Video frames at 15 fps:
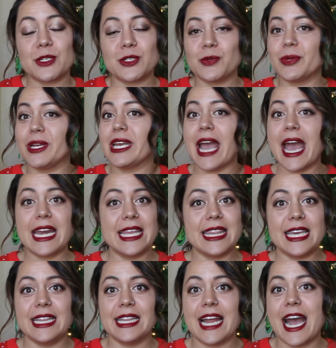to read
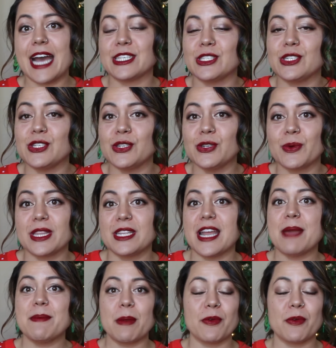anything that has to do with Nightmare